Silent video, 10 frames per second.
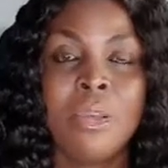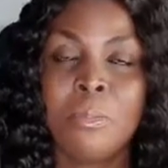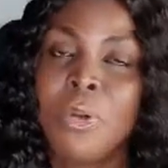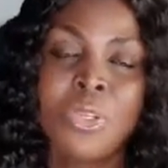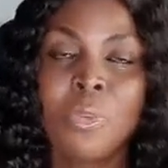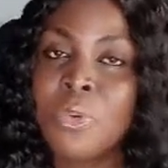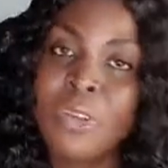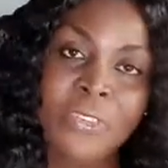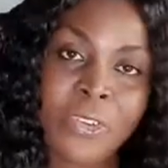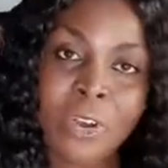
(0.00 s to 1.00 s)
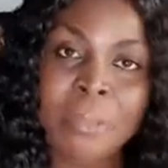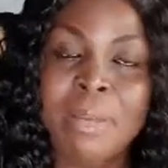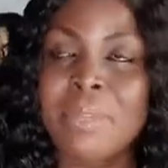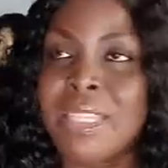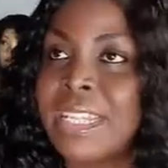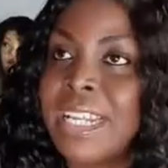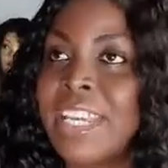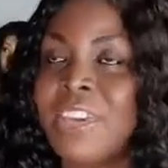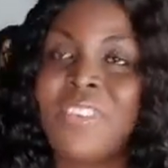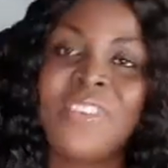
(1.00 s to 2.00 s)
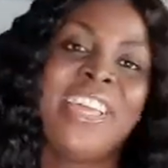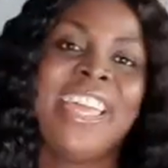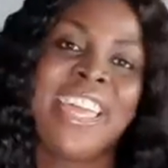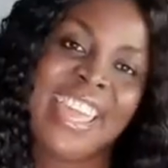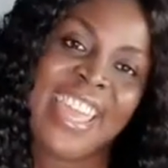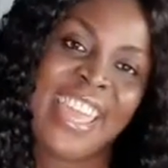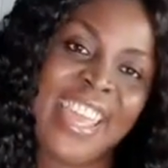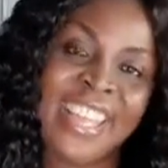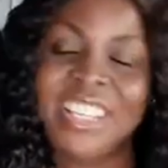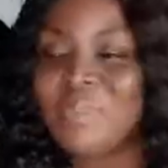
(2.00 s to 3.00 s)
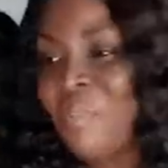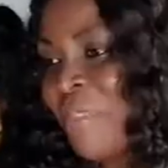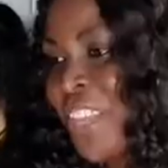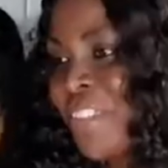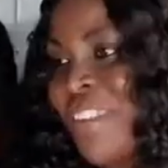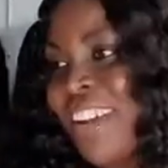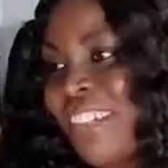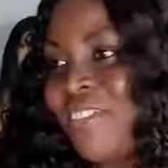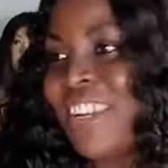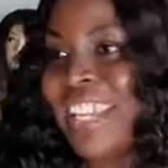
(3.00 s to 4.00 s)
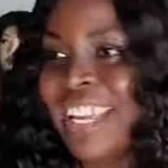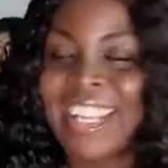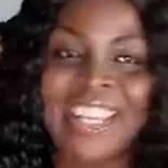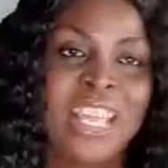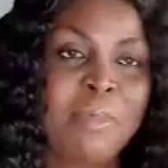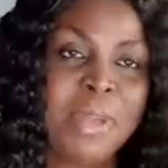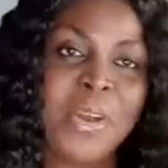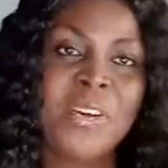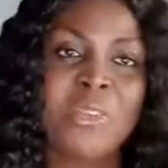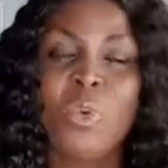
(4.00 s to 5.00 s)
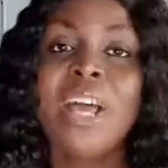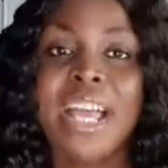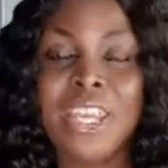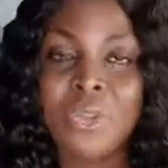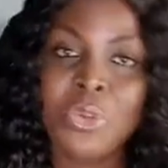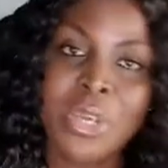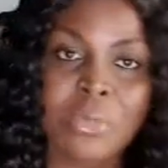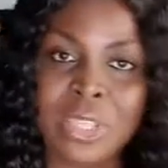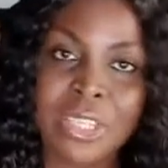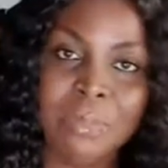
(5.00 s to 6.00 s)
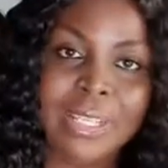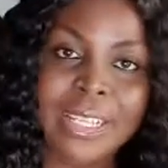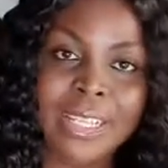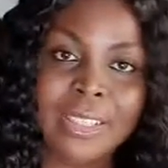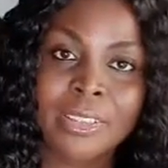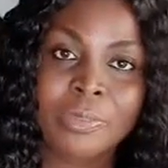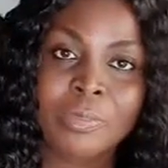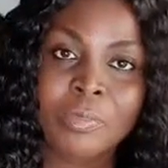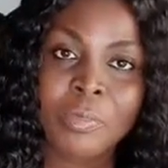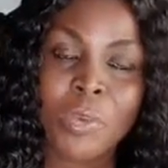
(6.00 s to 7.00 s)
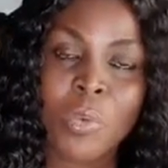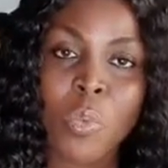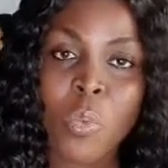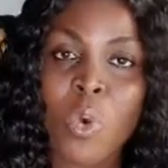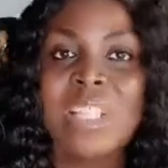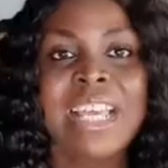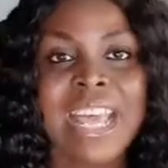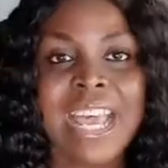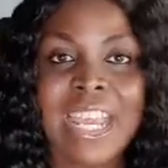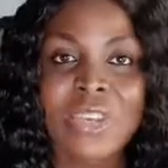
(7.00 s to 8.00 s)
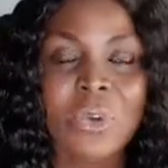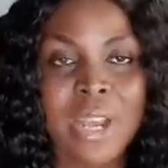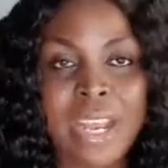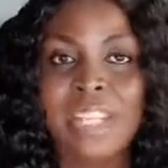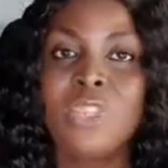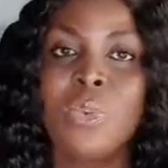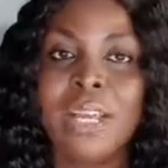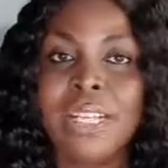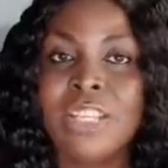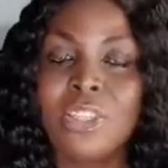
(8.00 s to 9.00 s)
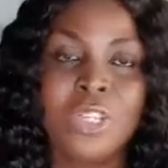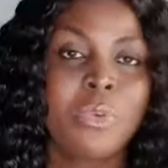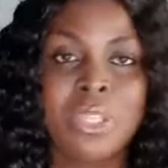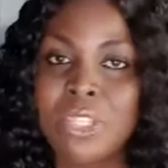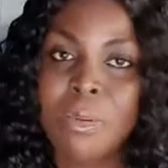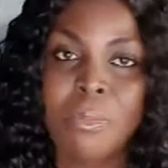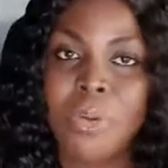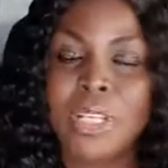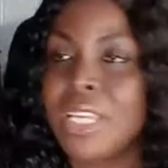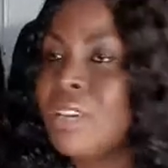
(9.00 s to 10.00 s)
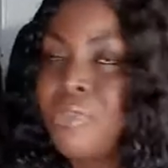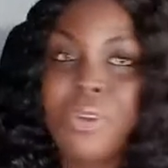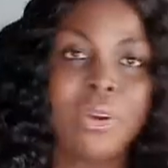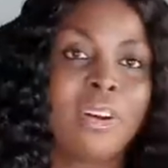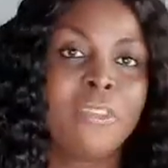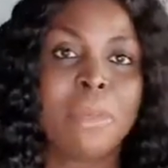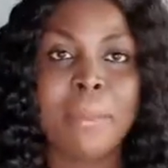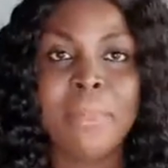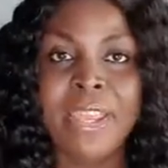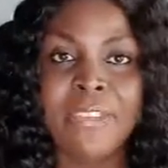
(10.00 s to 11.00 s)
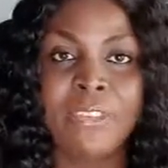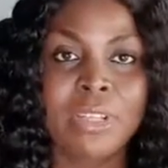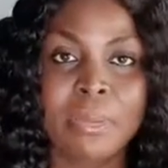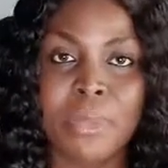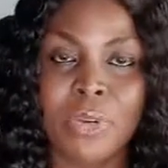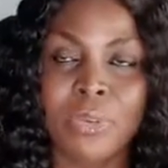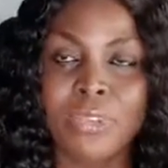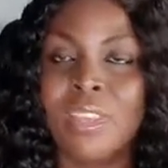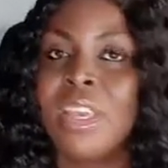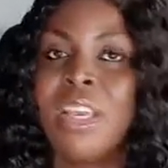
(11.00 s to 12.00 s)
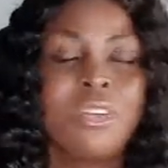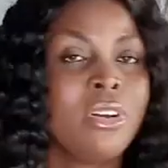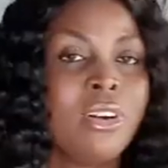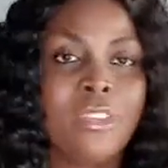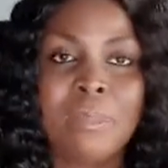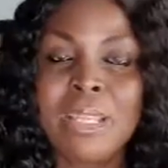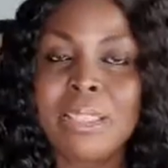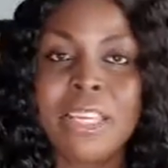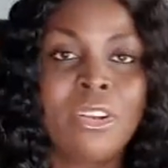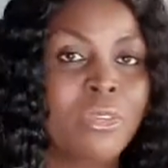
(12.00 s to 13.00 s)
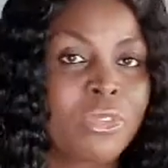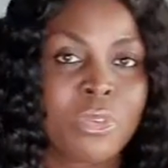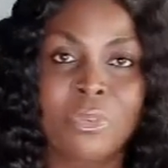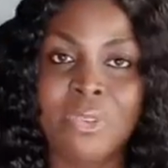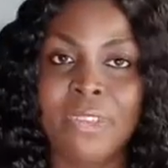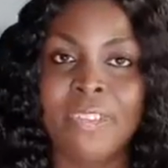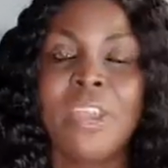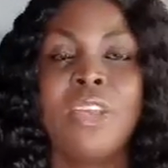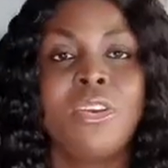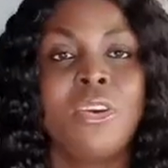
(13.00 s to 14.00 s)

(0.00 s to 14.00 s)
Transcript: But they will just come and be telling you, hey, my husband, what are you doing with your money? What are you actually doing with your money? If your husband pays all the bills, your husband take off school fees, your